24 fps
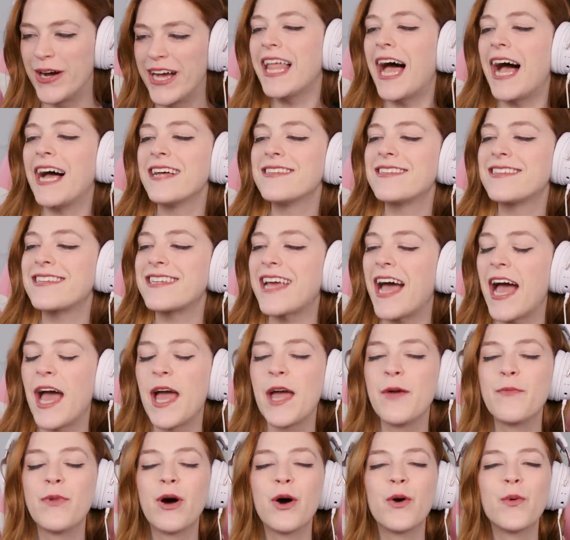Last
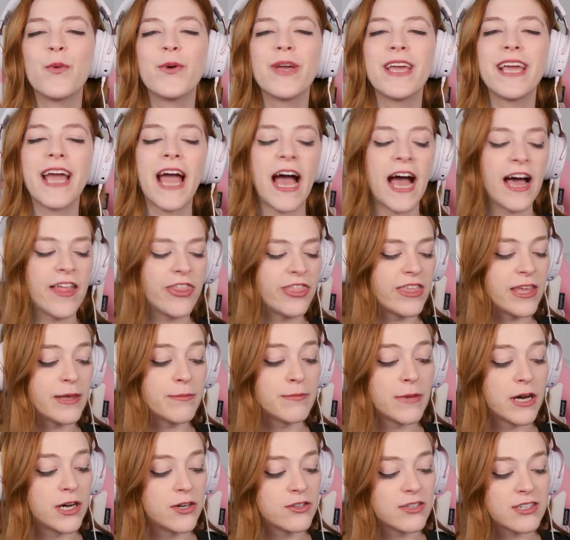time we had the
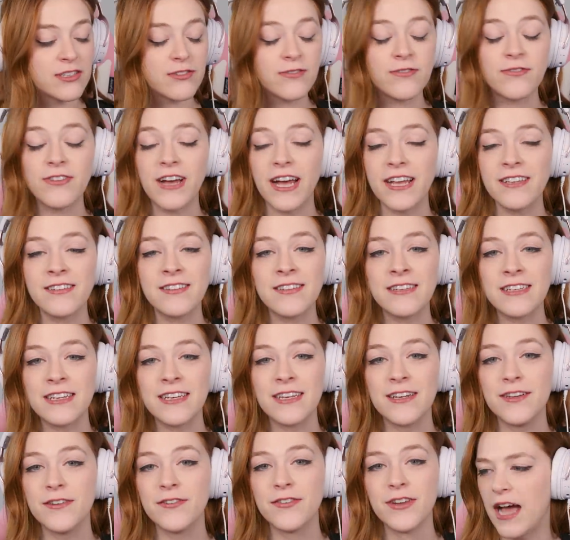most
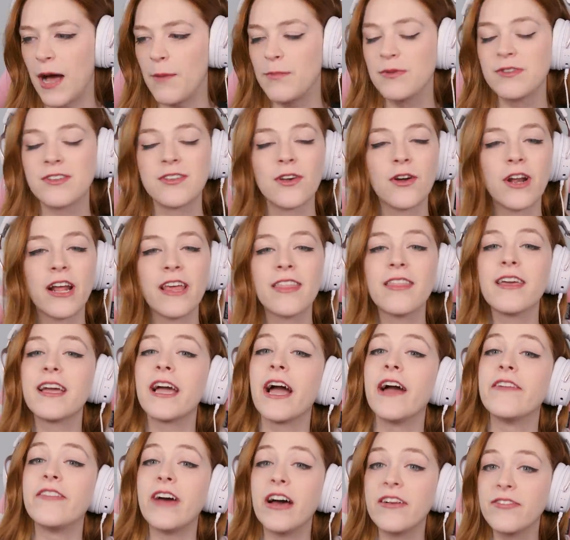festive episode I think
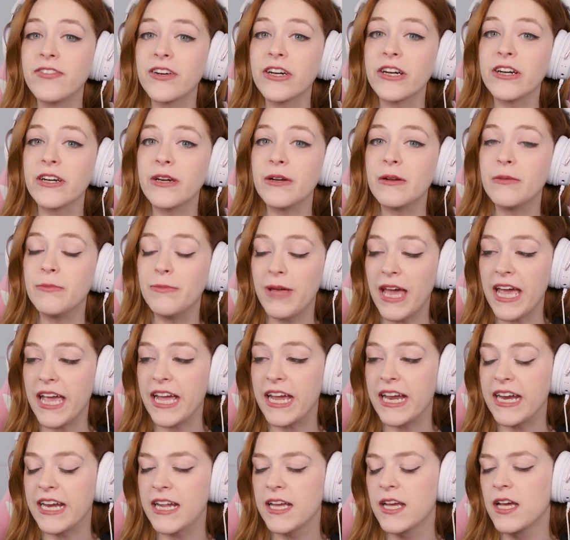I've ever
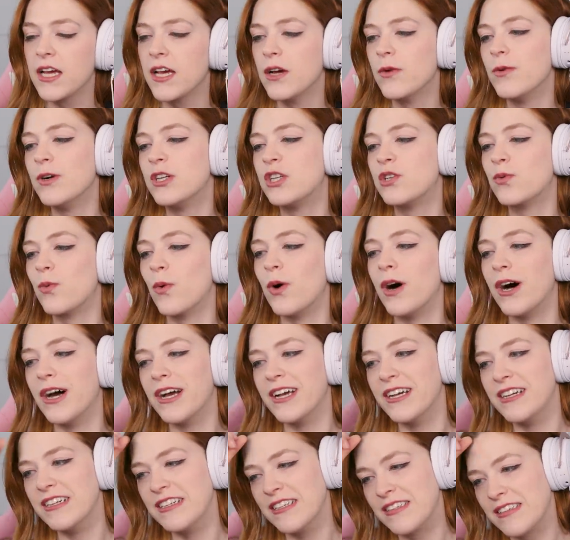made which
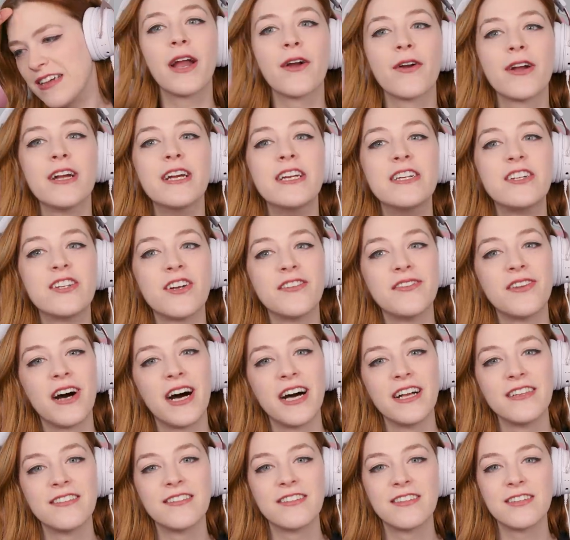was Marriage of
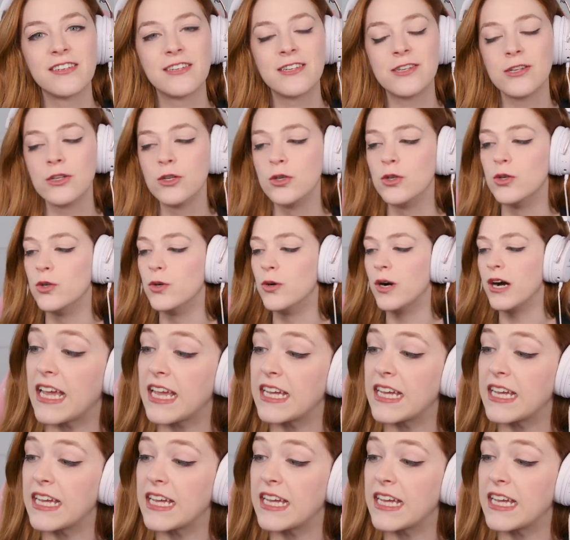Us to